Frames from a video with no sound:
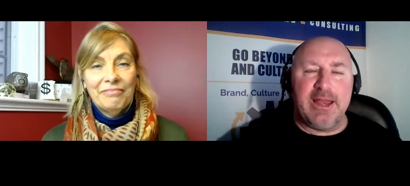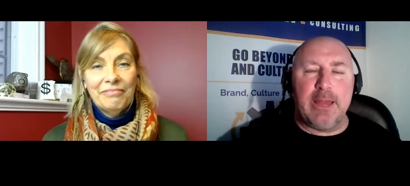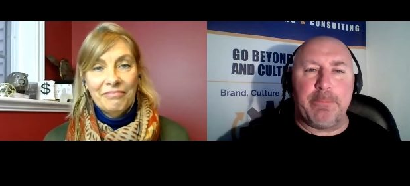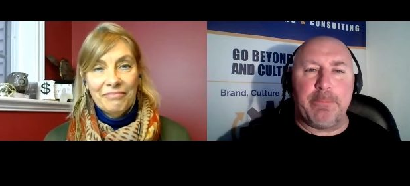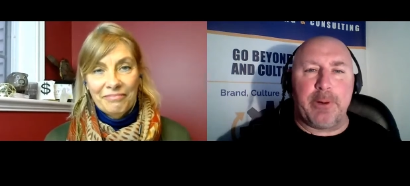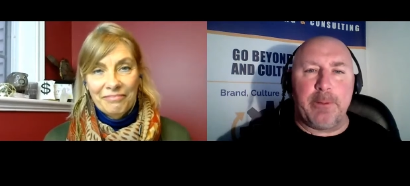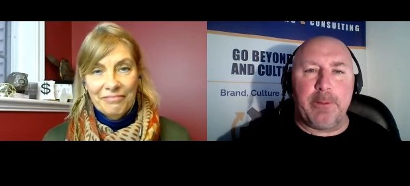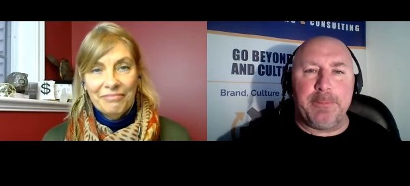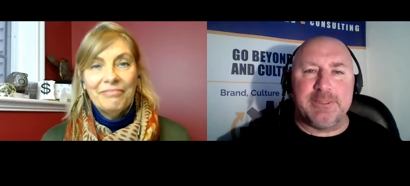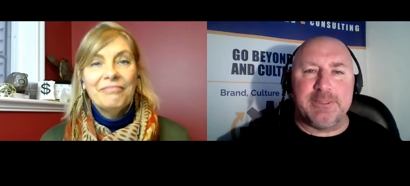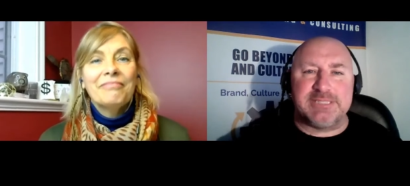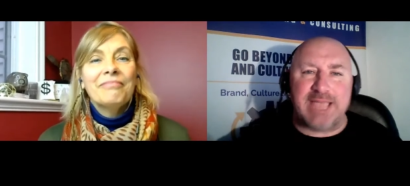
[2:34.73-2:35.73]
Speaker 1: on
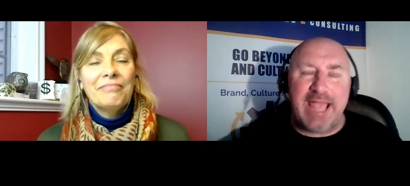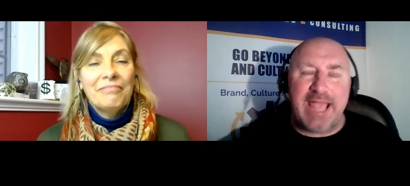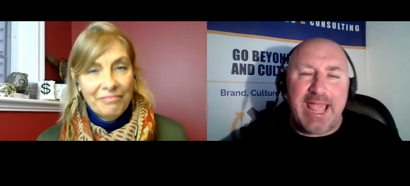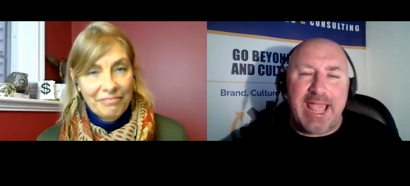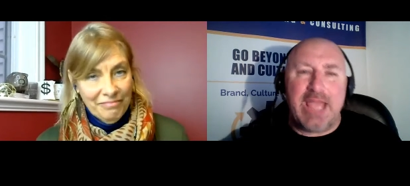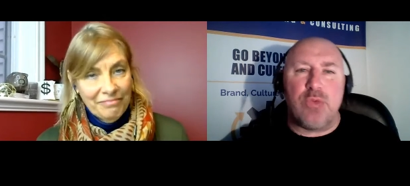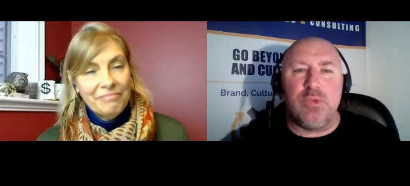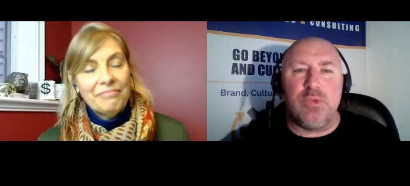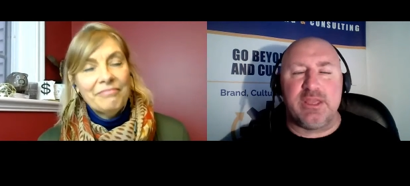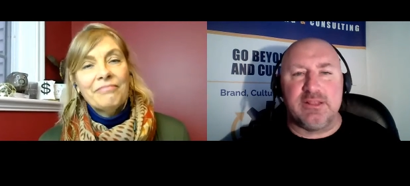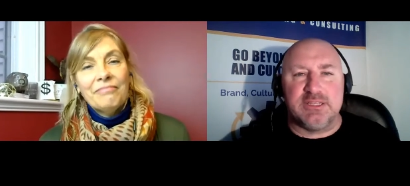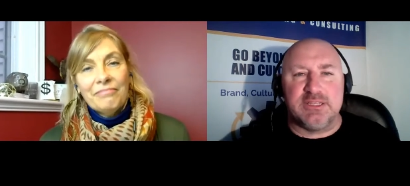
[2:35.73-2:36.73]
Purpose and
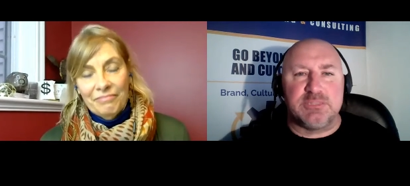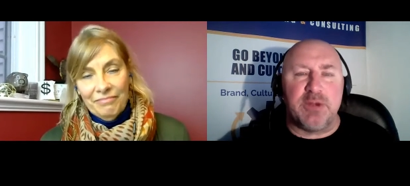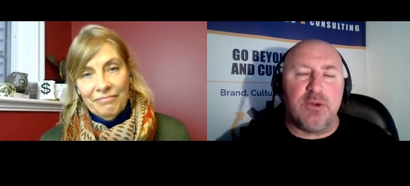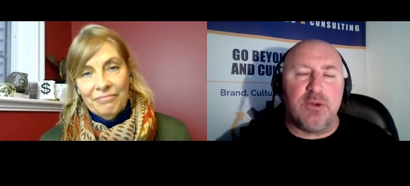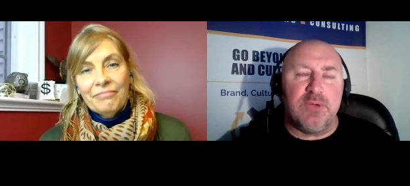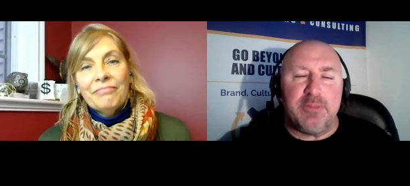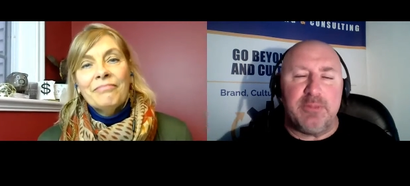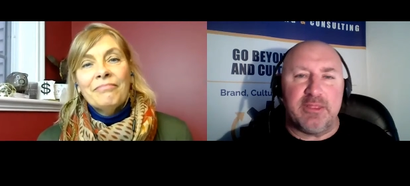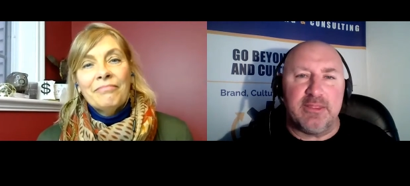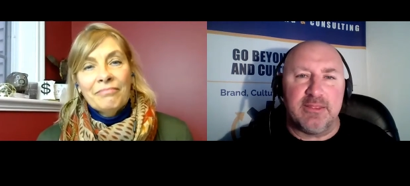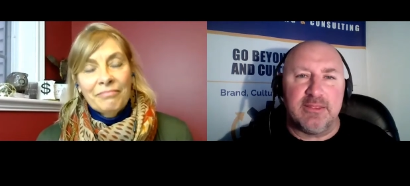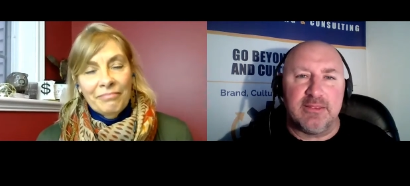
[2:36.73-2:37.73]
Wickedly Smart Women.
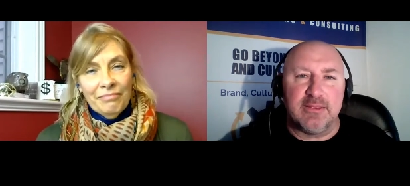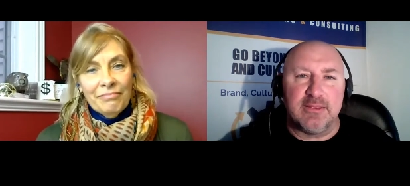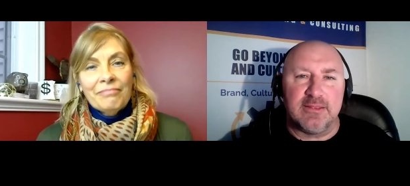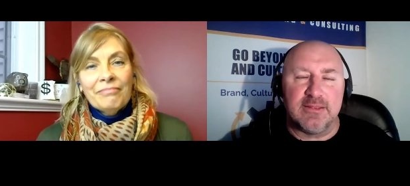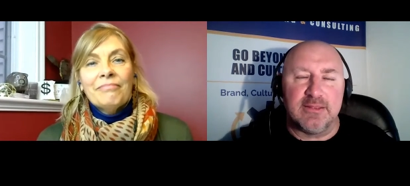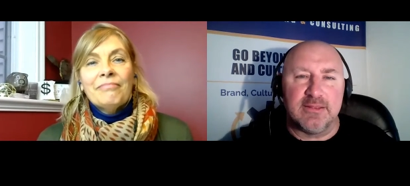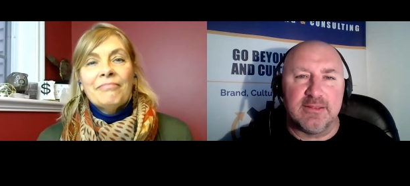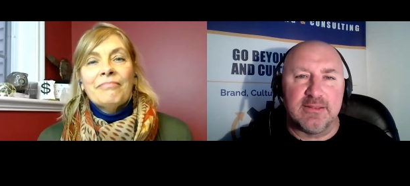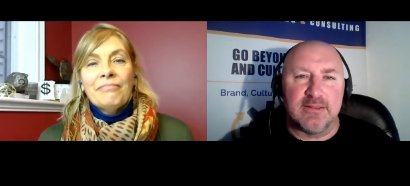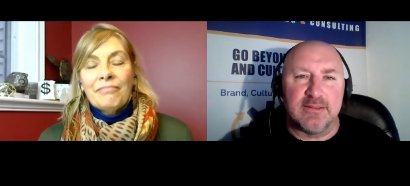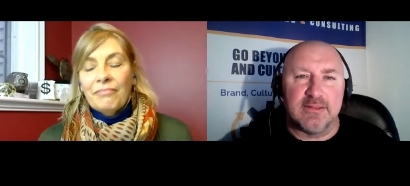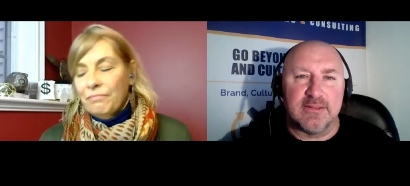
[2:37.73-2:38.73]

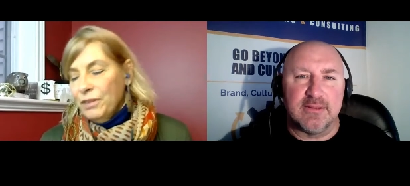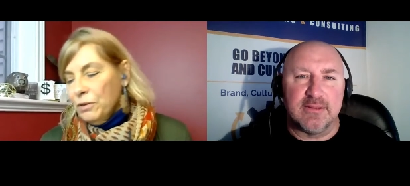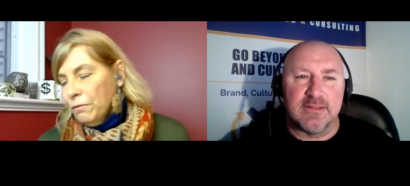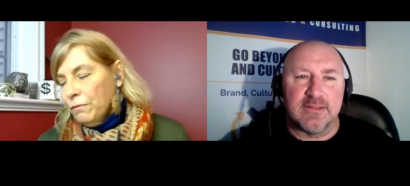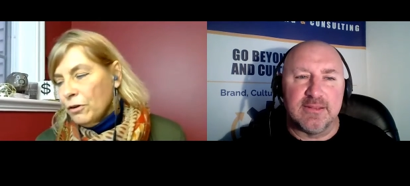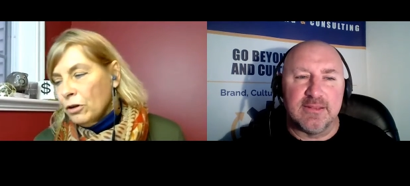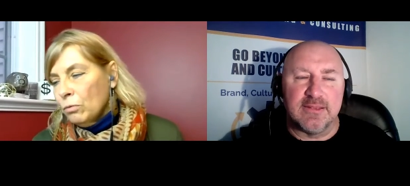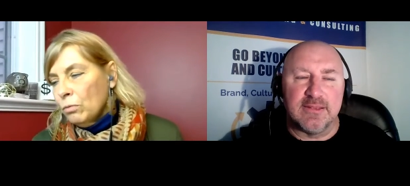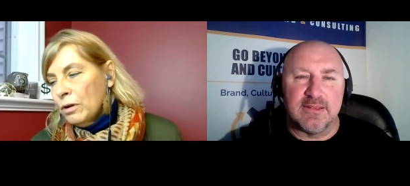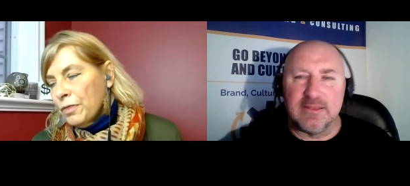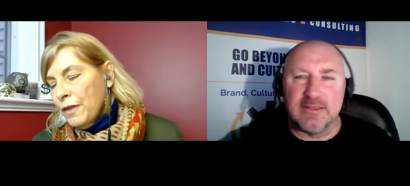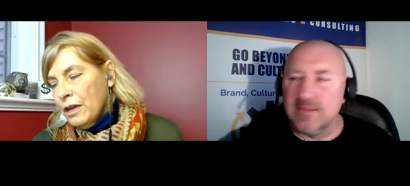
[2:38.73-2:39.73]
Speaker 2: Beautiful.
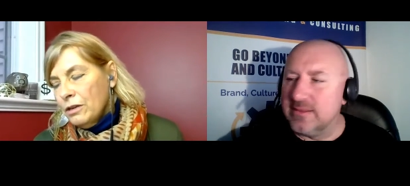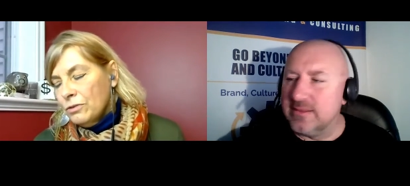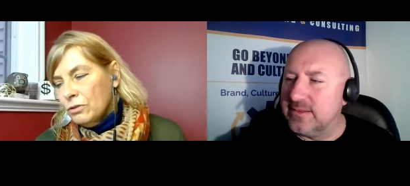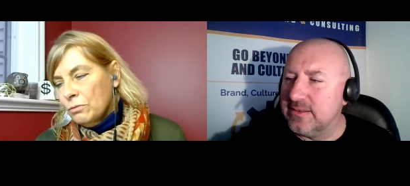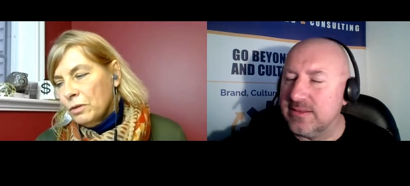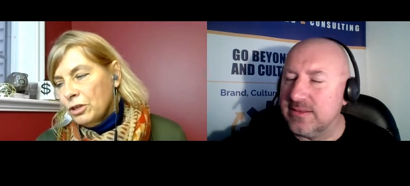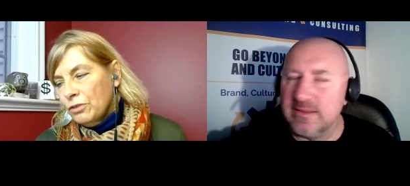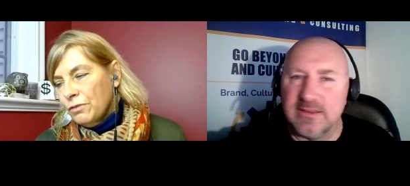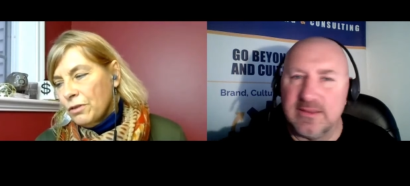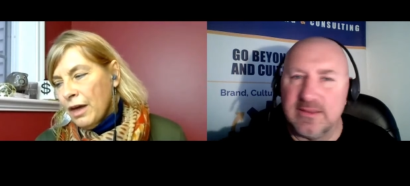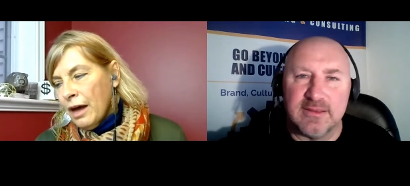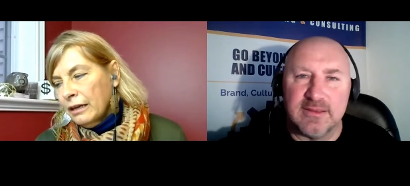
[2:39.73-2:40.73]
Well, thank you so much
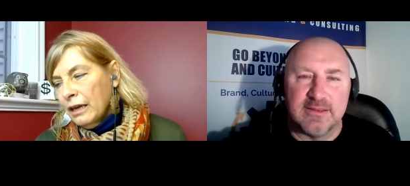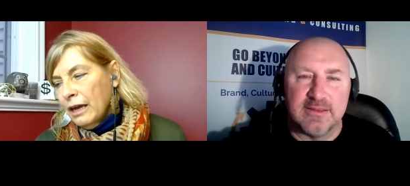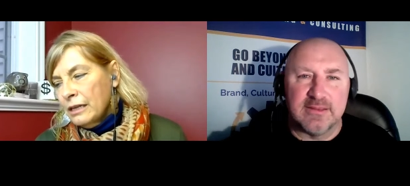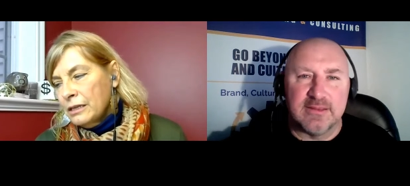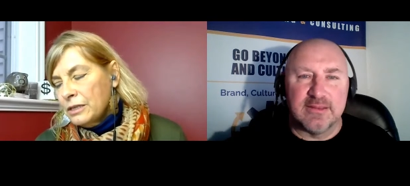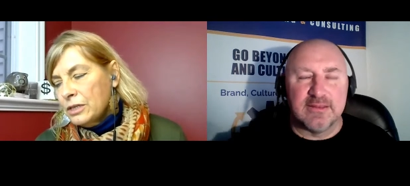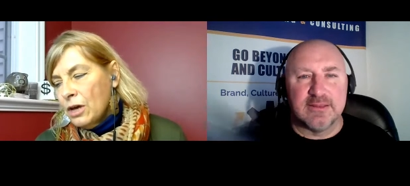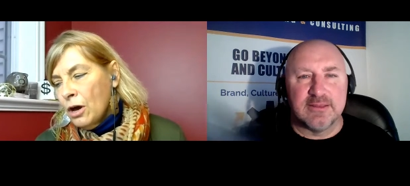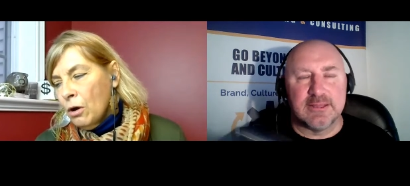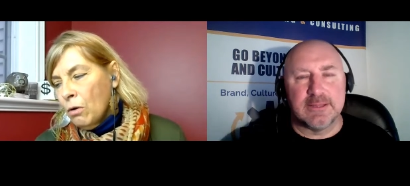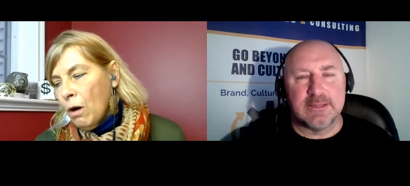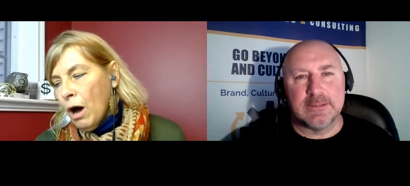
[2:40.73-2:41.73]
for that, Ken.
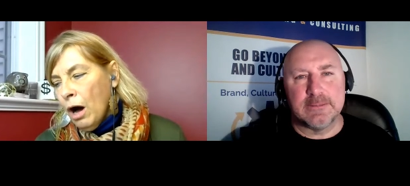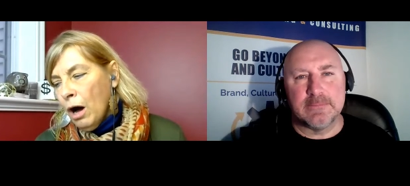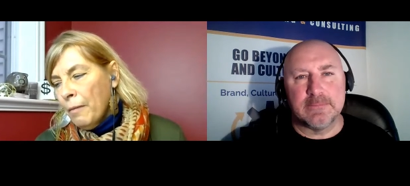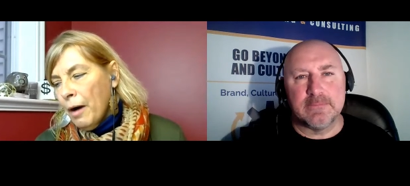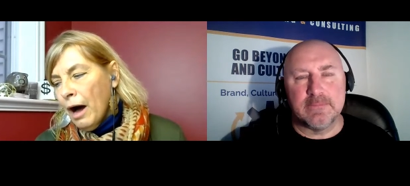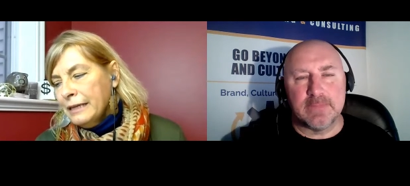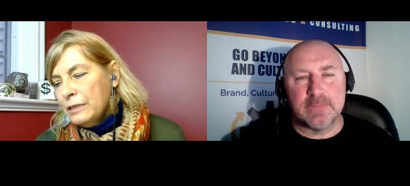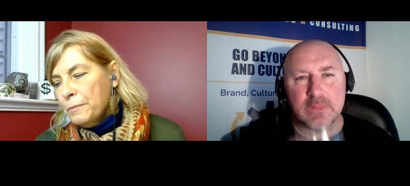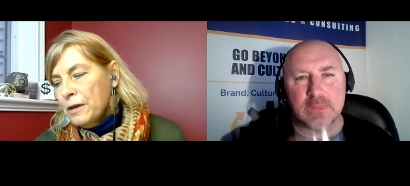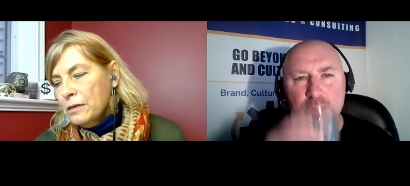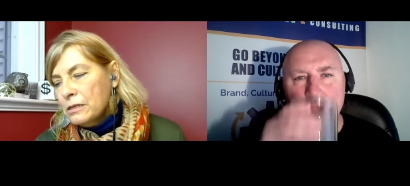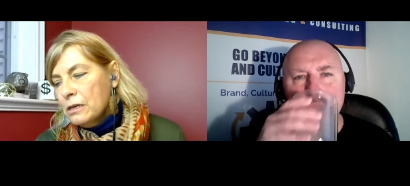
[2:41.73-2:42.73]
So um, I
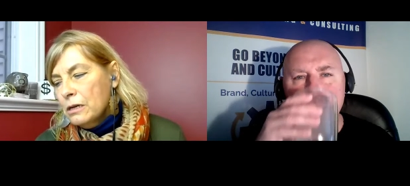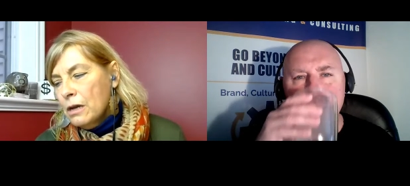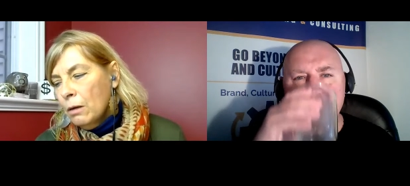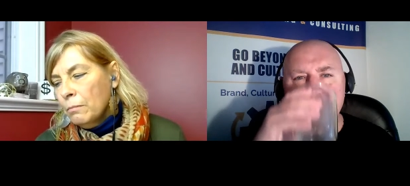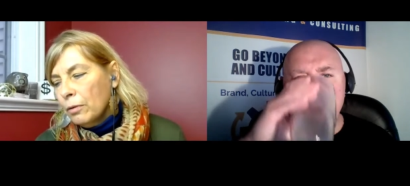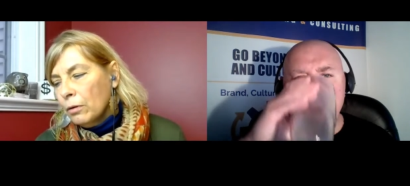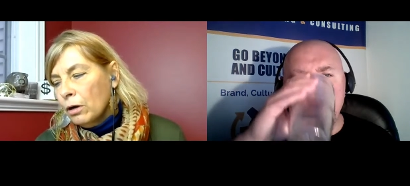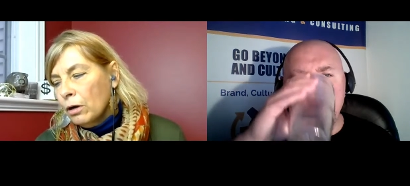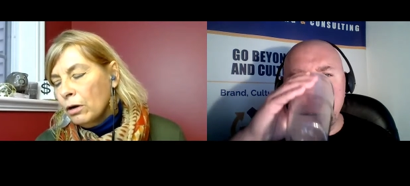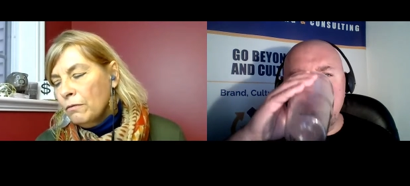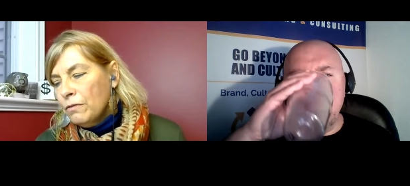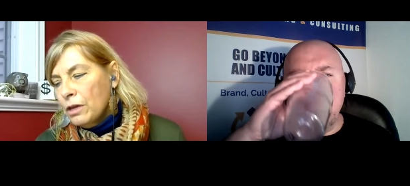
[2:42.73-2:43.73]
spent a
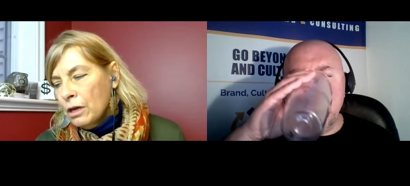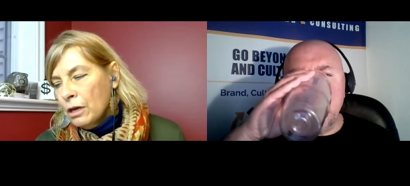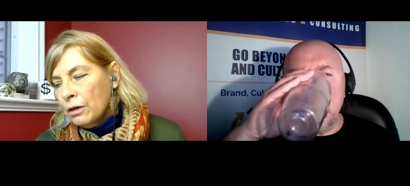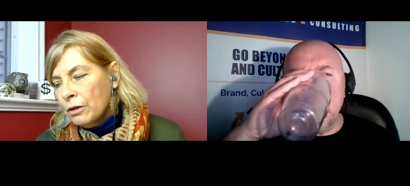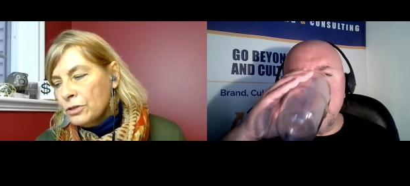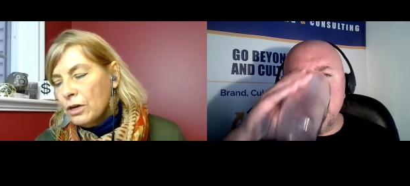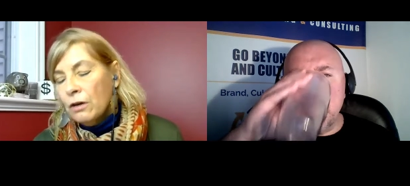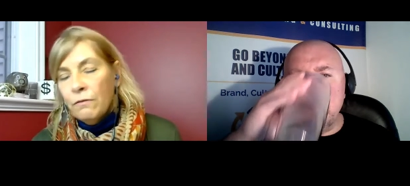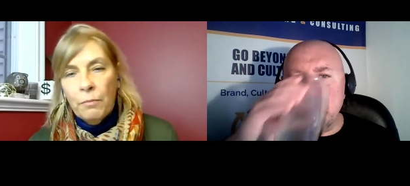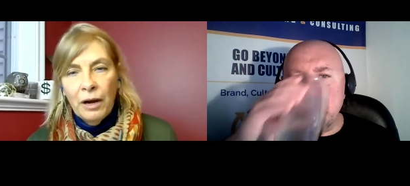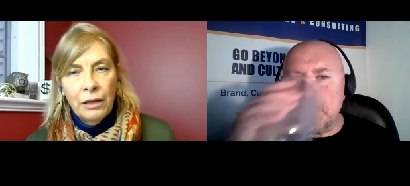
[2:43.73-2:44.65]
number of years of my